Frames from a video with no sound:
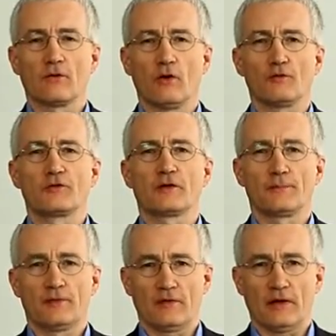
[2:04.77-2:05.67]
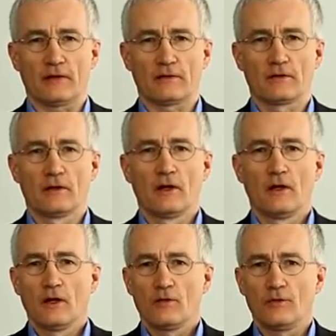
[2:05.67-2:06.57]
of the ripple tank.
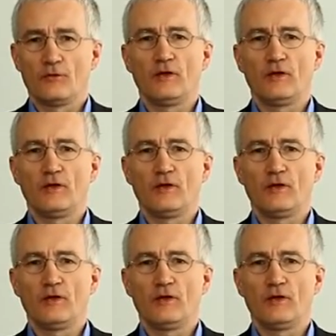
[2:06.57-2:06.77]
With